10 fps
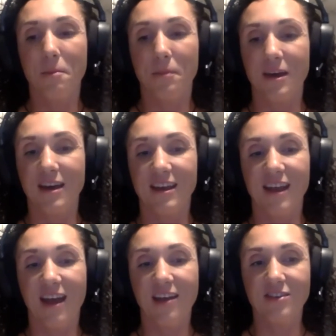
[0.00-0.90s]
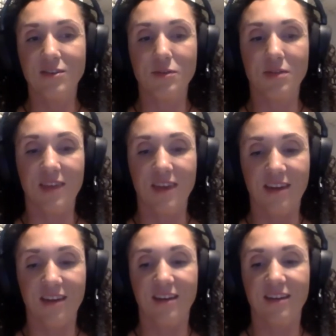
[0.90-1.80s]
but I do
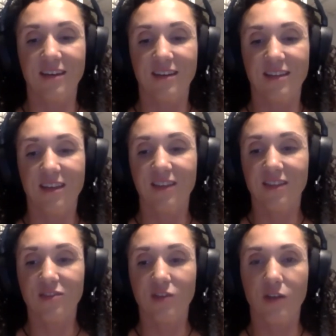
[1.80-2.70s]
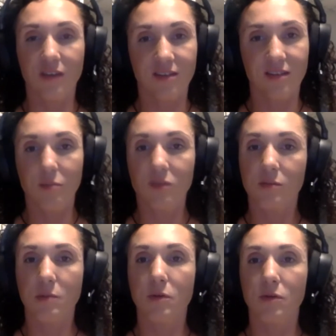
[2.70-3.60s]
think that the judging seems to
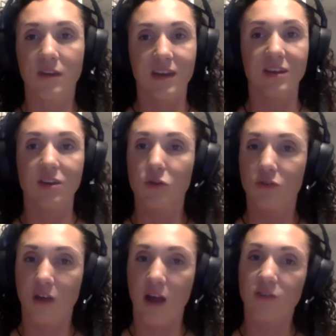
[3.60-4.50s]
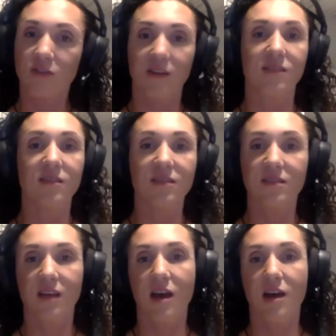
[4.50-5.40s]
be moving in new
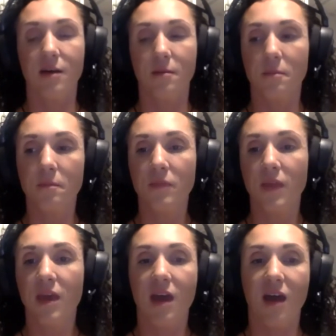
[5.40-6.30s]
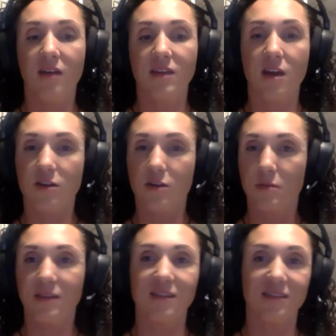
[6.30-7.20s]
directions. And the younger
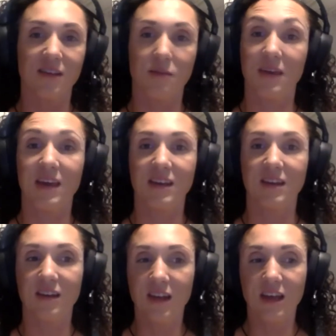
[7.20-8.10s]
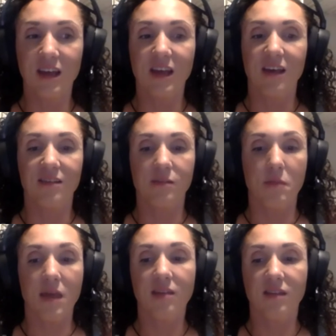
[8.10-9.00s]
blood that's coming in is
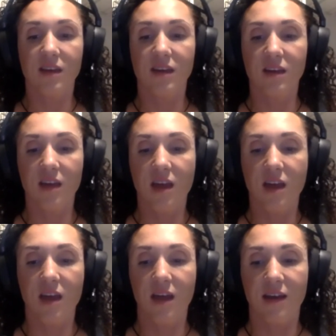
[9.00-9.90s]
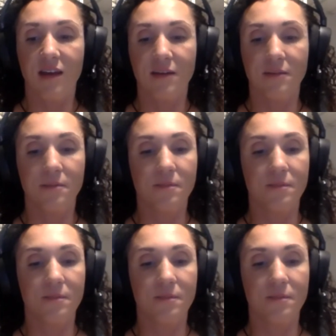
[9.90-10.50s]
amazing. Um,